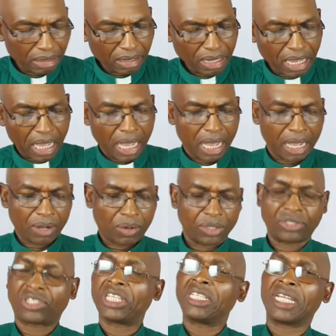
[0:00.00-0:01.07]

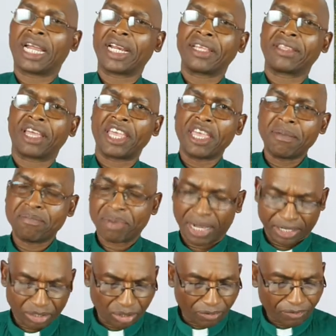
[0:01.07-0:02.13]
Considering the
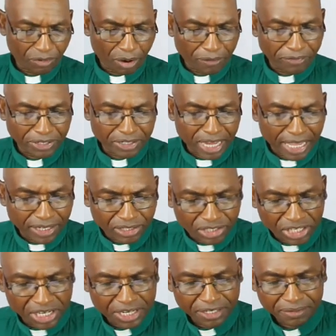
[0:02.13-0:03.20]
impact of
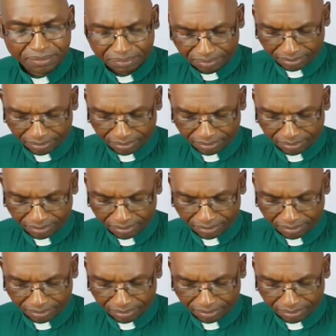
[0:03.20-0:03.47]
COVID-19,